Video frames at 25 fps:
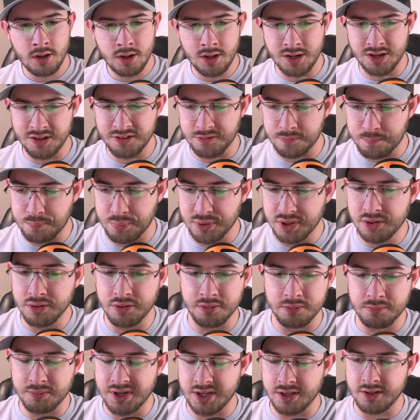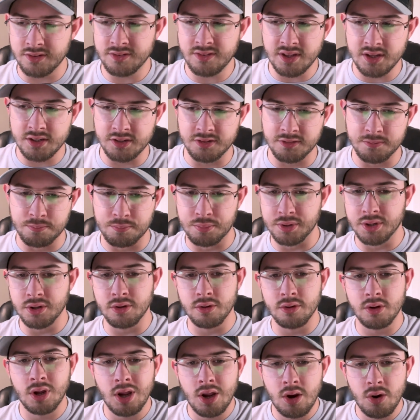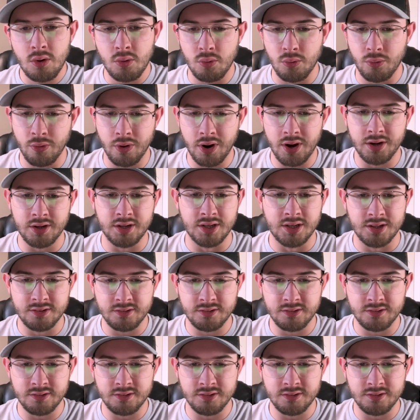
And it's built, man, this thing is built rugged.